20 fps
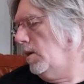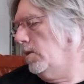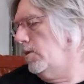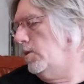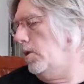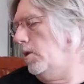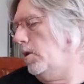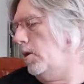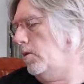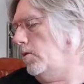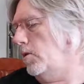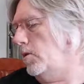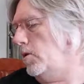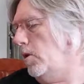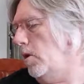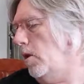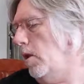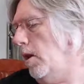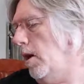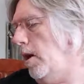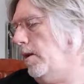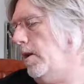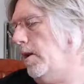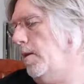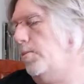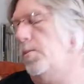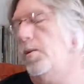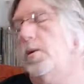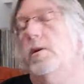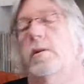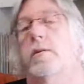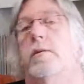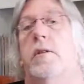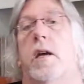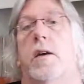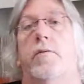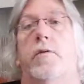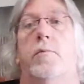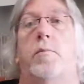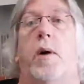So the original lineup,
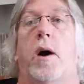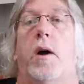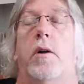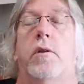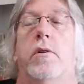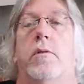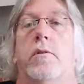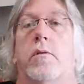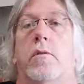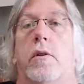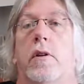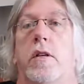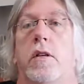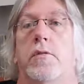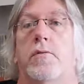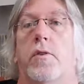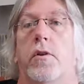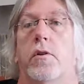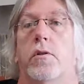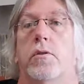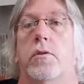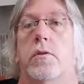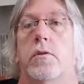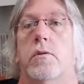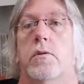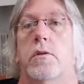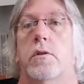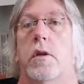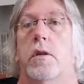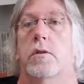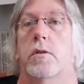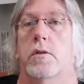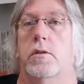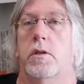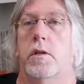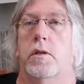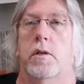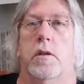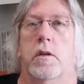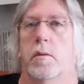David Byron on lead vocals, as I
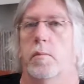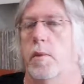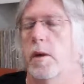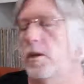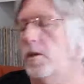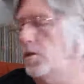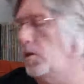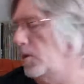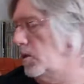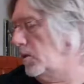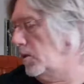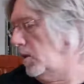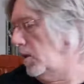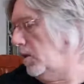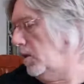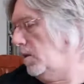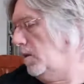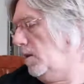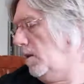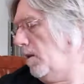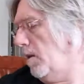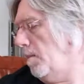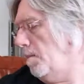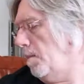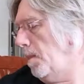said, an amazing singer.